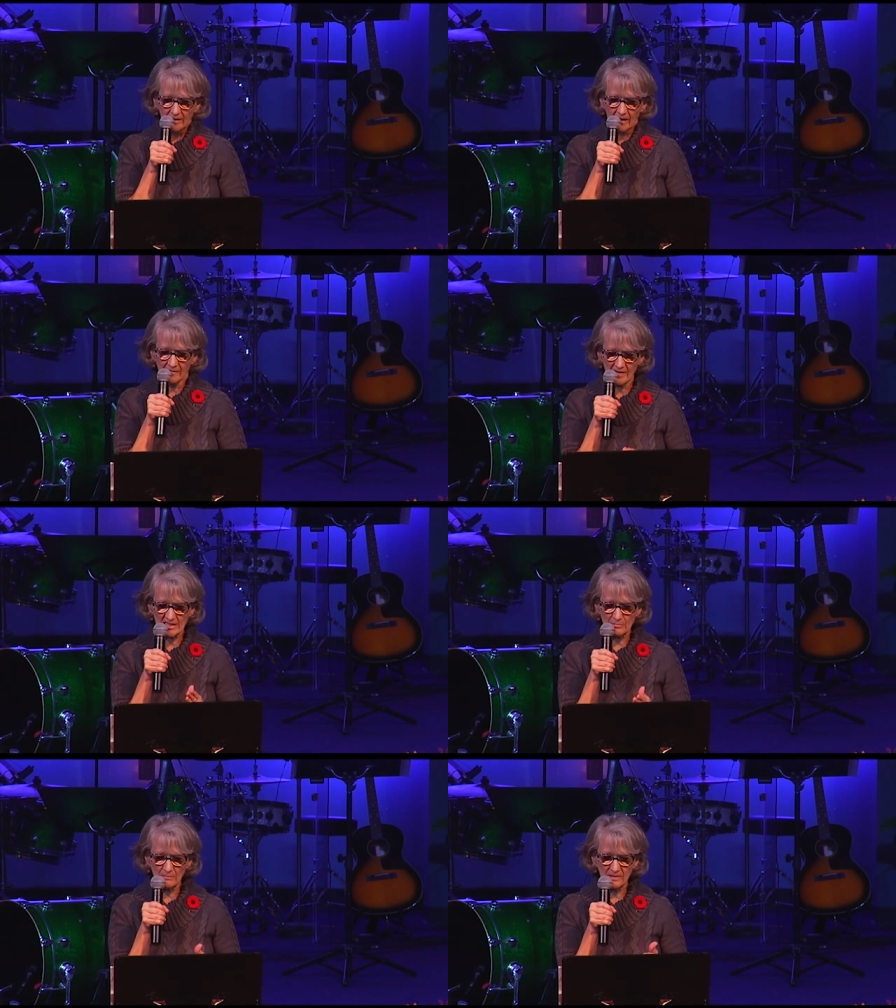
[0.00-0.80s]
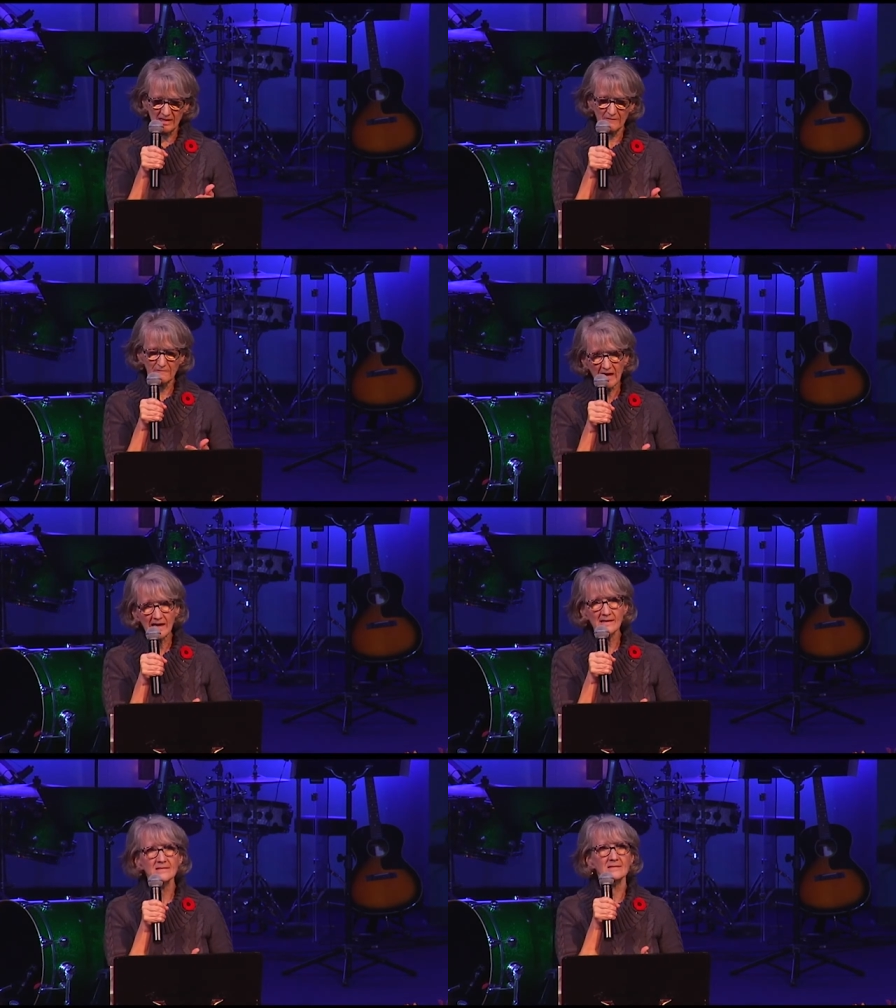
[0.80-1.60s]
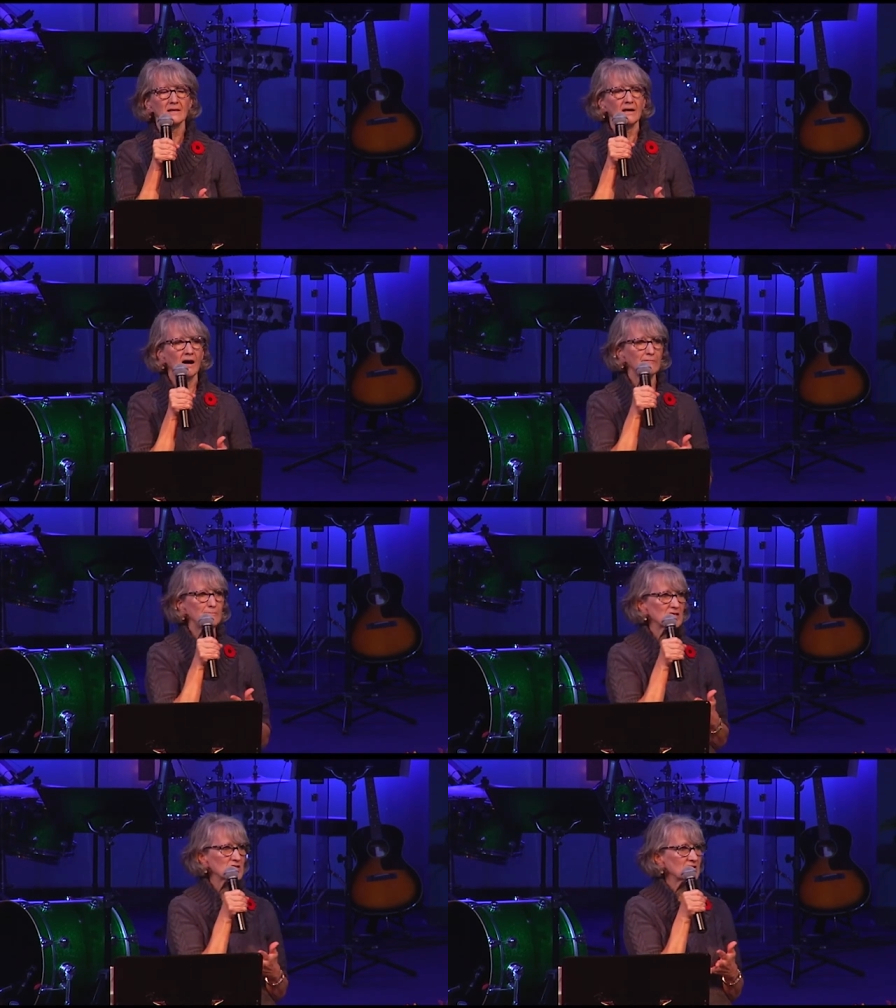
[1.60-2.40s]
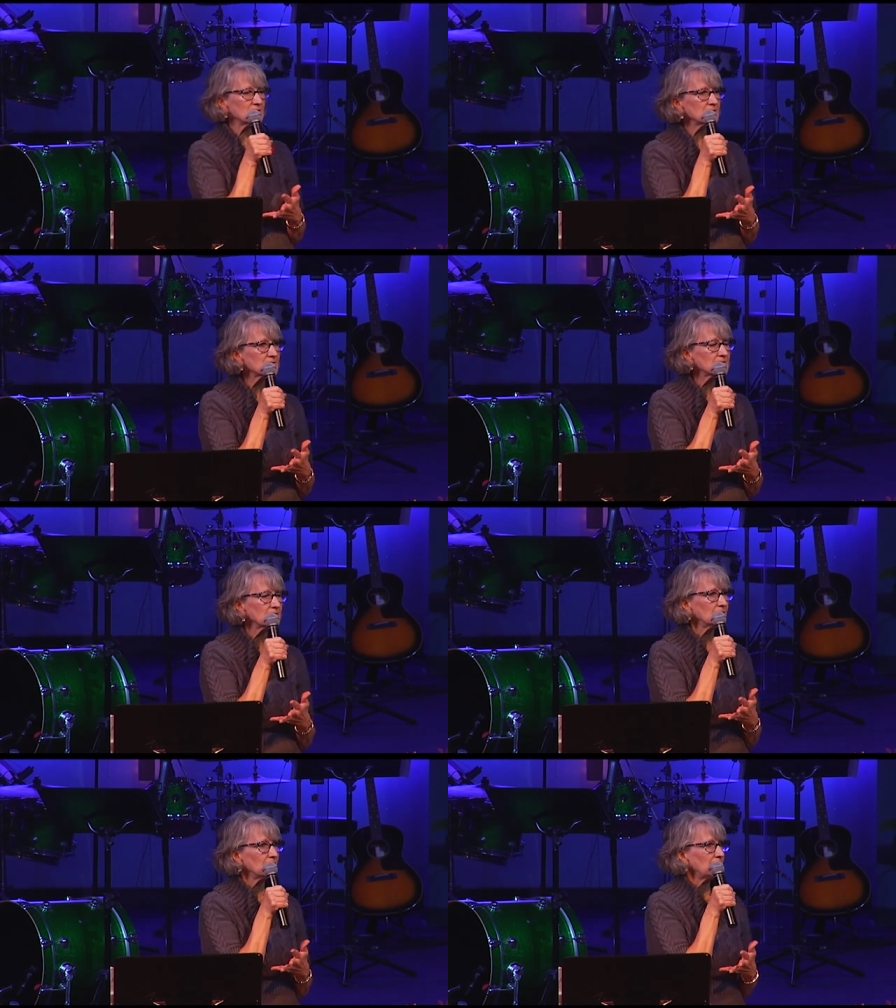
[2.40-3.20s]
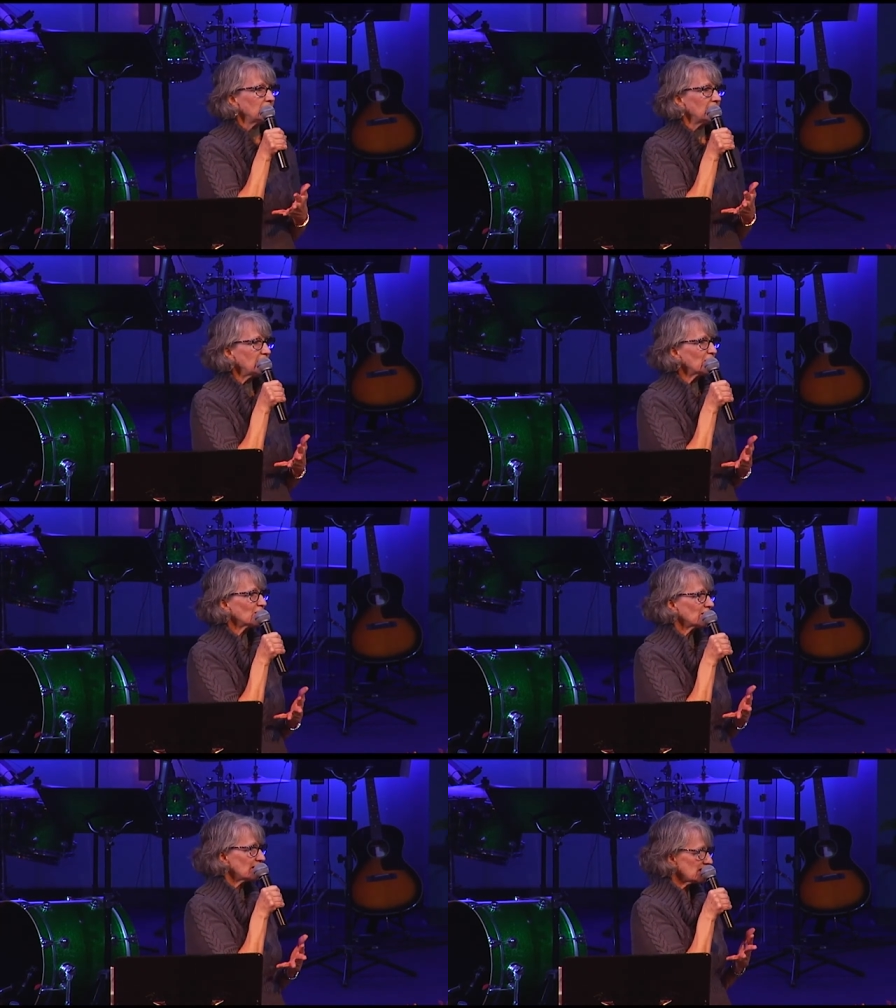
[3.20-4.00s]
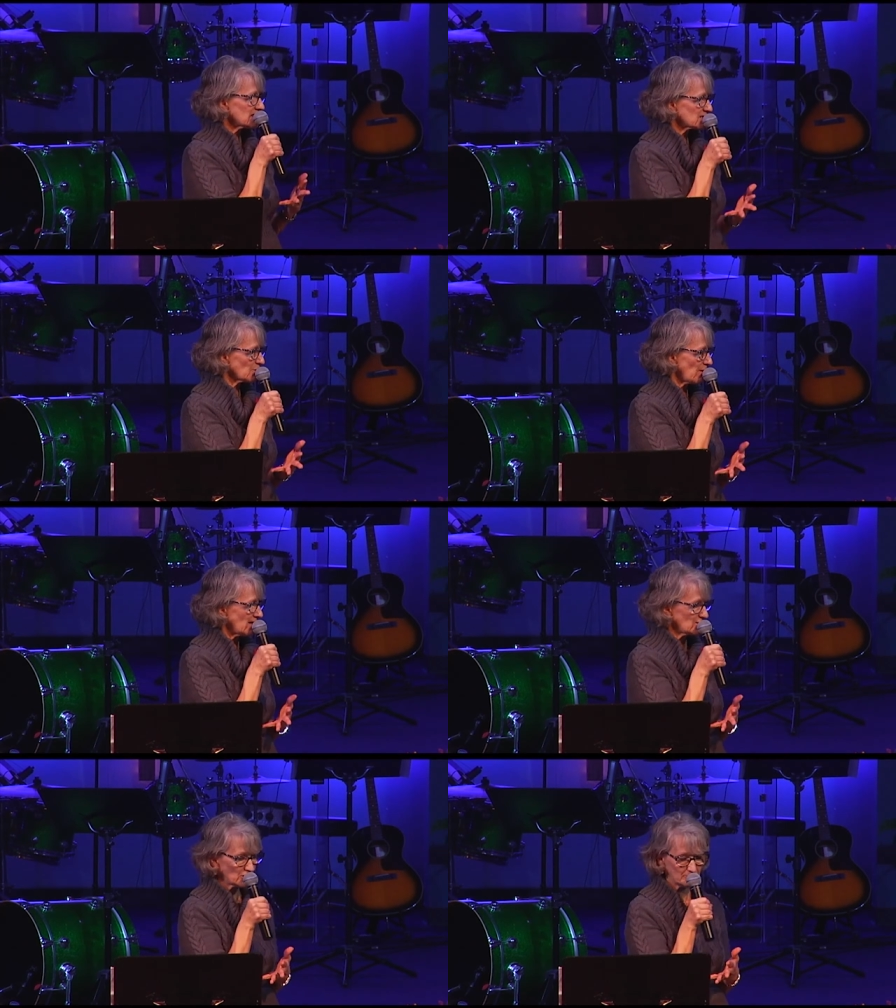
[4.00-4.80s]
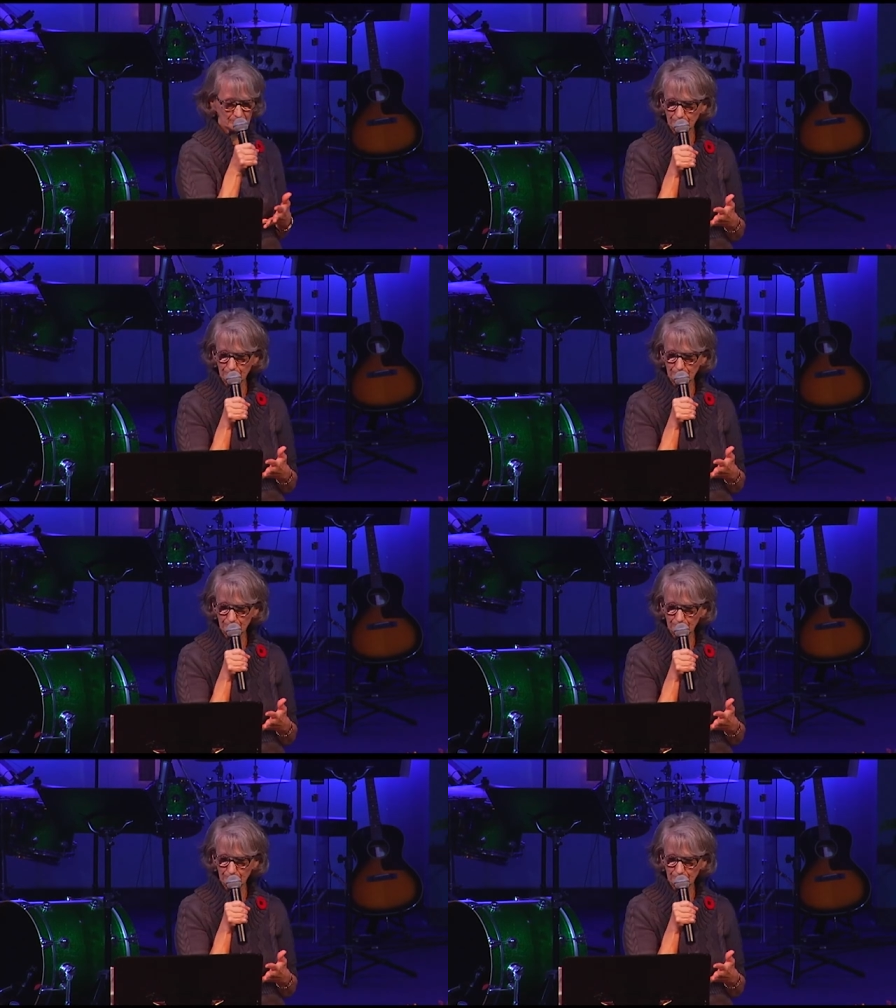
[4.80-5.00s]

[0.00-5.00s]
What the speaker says: And this would be the face of missions. Here is surrender.